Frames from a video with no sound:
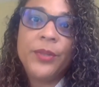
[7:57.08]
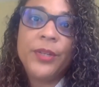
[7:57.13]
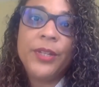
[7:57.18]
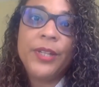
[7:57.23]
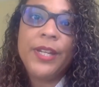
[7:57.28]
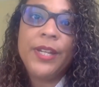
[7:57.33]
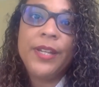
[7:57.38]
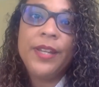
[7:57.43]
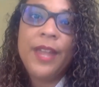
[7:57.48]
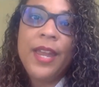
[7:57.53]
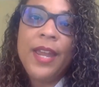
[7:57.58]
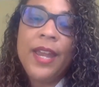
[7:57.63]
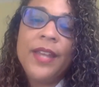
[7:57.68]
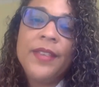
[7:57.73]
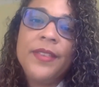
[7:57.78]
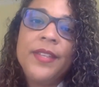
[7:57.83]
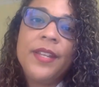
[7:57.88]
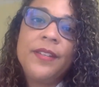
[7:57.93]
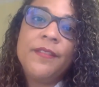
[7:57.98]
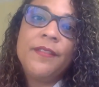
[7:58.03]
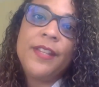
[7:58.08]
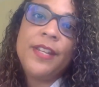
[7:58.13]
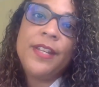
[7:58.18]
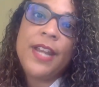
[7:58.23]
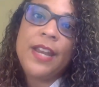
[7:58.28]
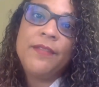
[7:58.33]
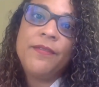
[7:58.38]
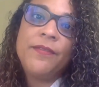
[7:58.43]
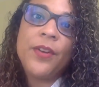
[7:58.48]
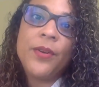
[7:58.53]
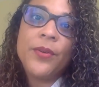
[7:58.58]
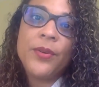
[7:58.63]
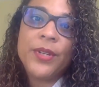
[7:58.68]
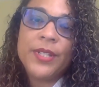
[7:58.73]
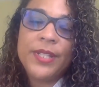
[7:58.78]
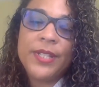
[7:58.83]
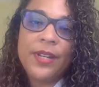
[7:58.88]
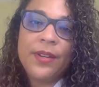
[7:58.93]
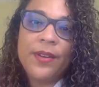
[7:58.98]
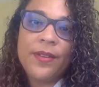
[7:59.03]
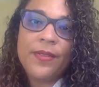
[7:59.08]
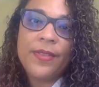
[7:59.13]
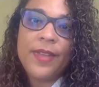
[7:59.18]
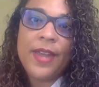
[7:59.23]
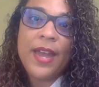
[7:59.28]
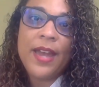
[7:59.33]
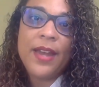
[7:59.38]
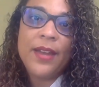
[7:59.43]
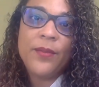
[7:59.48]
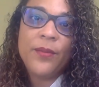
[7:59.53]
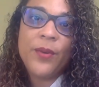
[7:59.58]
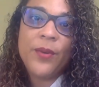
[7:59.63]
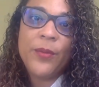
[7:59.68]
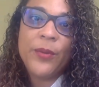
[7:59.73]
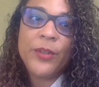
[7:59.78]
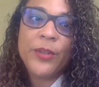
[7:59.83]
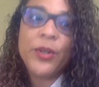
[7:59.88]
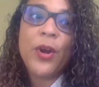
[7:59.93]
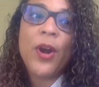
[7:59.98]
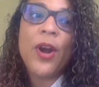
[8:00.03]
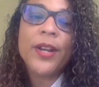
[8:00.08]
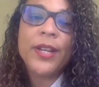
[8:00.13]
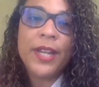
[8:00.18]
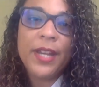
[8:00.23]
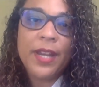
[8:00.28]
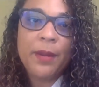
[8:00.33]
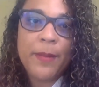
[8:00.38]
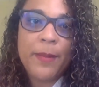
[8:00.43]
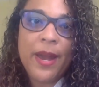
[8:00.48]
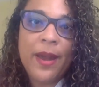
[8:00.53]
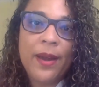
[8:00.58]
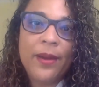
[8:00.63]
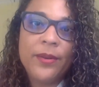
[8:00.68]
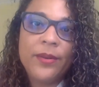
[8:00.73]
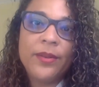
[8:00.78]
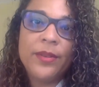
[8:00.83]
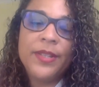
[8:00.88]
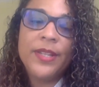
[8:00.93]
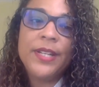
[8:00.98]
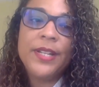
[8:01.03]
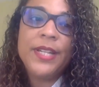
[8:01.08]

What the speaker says: really, at the end of the day, focusing on that when we're talking about the